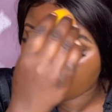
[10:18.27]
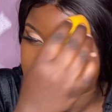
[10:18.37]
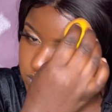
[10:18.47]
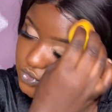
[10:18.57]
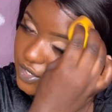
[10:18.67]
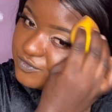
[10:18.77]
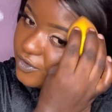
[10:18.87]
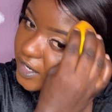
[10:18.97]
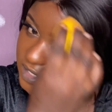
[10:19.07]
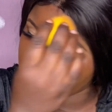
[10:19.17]
to your
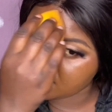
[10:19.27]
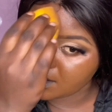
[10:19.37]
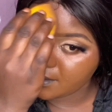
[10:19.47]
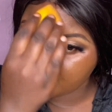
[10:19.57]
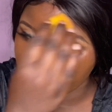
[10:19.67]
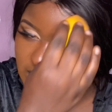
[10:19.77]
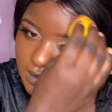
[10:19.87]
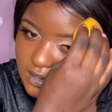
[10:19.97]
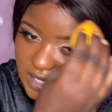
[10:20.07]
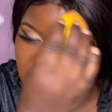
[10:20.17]
forehead area, yeah,
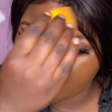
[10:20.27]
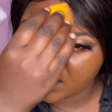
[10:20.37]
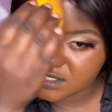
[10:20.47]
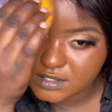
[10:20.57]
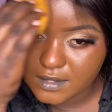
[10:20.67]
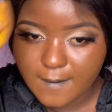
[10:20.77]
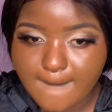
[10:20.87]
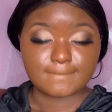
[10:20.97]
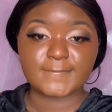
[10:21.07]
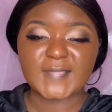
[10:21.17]
like that.
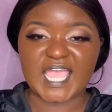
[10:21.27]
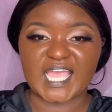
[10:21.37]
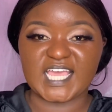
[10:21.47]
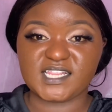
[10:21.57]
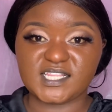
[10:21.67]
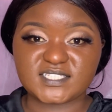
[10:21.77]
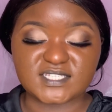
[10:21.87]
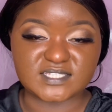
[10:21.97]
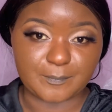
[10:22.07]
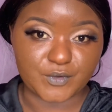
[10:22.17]
And this is
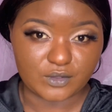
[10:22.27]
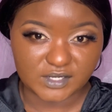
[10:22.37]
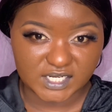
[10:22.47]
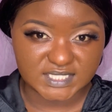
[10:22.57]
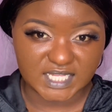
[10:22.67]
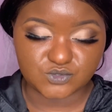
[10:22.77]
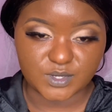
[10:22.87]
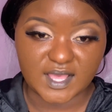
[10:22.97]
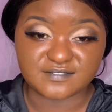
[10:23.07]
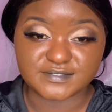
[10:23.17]
the progress that we
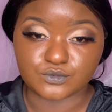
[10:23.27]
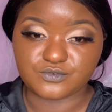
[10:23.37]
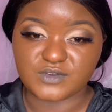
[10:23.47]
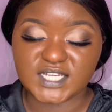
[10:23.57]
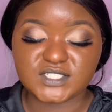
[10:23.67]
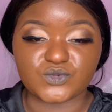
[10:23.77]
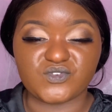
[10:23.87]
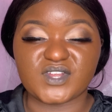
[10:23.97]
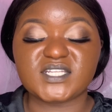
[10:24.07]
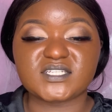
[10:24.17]
have so far. So
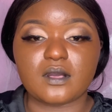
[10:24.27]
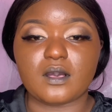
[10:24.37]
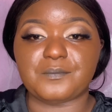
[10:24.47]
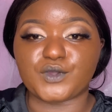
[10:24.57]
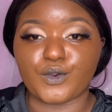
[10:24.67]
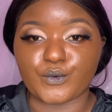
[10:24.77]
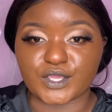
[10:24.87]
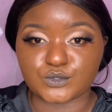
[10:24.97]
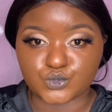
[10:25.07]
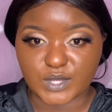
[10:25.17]
right now I'm now going
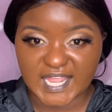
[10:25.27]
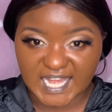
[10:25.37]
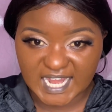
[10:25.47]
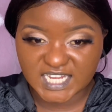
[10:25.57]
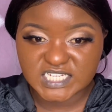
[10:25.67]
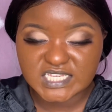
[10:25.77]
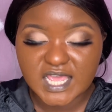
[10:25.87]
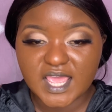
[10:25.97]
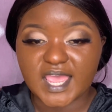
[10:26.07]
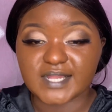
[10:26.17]
to highlight,
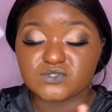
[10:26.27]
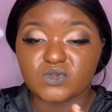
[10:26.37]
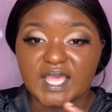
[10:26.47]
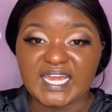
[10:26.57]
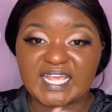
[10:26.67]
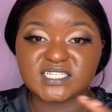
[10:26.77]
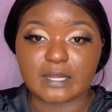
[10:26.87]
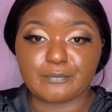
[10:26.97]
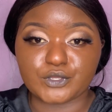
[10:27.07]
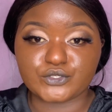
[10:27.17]
and to highlight I'm
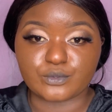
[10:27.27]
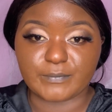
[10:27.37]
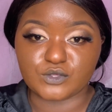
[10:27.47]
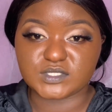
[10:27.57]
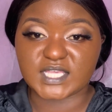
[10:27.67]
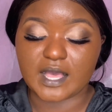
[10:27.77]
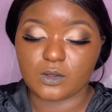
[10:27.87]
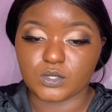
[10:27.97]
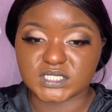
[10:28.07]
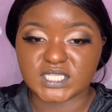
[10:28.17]
going to be using a
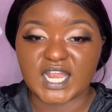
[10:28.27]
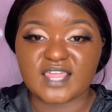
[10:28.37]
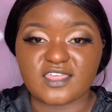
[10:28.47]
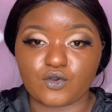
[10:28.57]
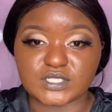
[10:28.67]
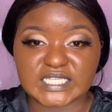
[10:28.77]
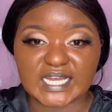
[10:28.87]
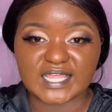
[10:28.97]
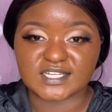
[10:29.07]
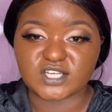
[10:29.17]
concealer. The concealer
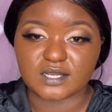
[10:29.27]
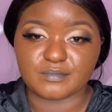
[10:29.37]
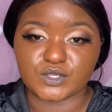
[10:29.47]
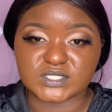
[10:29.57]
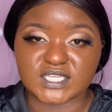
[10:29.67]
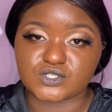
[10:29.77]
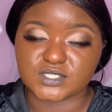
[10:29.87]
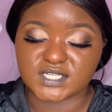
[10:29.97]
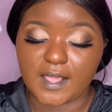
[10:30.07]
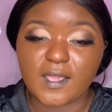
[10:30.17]
that I'll be using
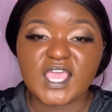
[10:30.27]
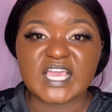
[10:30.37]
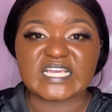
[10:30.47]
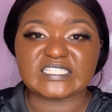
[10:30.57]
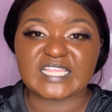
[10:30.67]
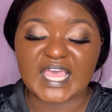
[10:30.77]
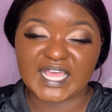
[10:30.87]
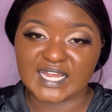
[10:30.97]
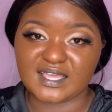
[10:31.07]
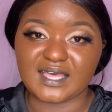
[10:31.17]
today is the
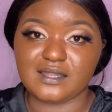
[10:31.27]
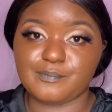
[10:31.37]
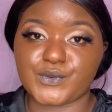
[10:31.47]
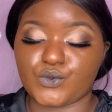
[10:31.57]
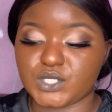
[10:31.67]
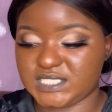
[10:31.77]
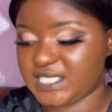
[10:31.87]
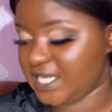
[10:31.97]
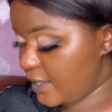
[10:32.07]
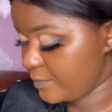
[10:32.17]
LA Girl Pro Concealer,